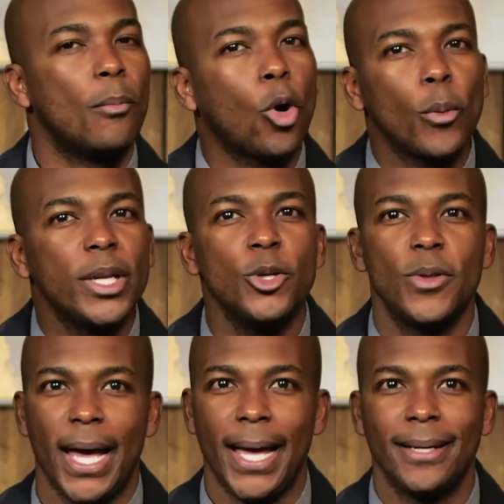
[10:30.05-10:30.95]
the more we do
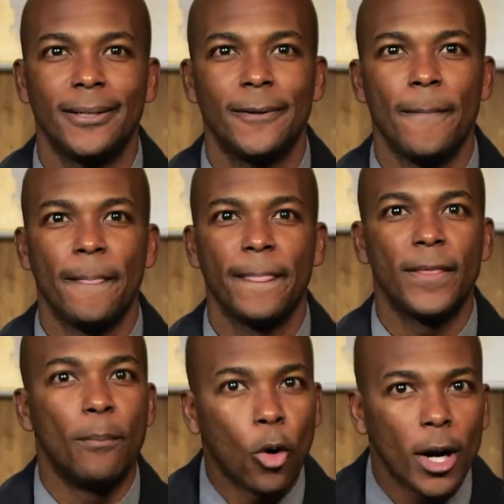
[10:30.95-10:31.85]
that,
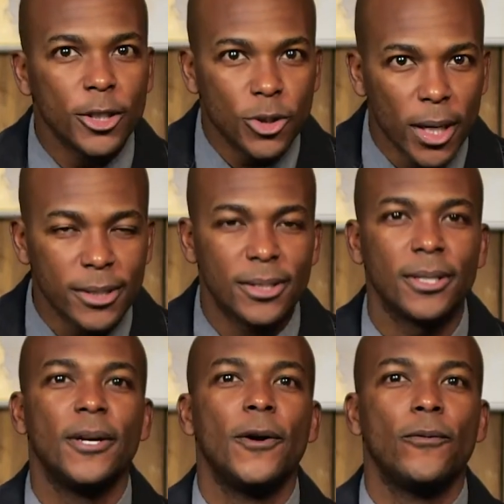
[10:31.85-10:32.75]
the more a trust
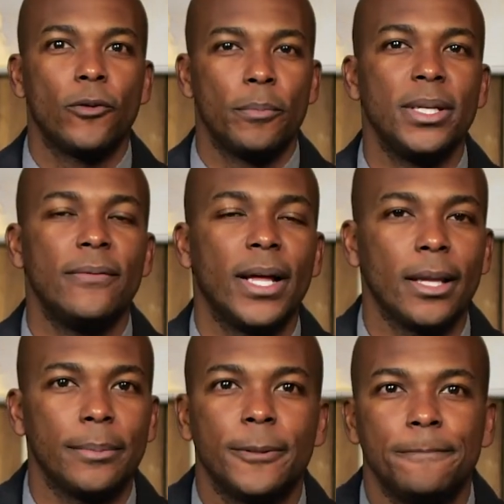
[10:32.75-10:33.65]
will be
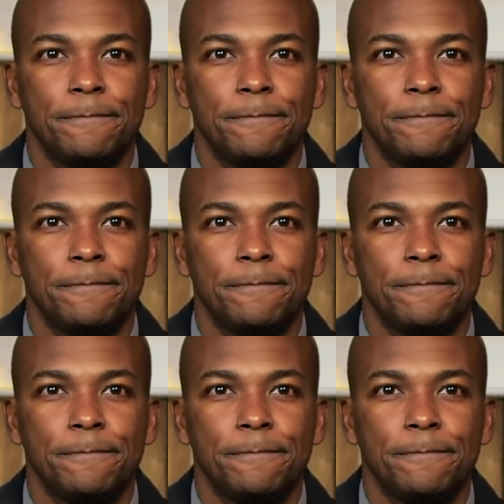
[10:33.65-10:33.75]
developed.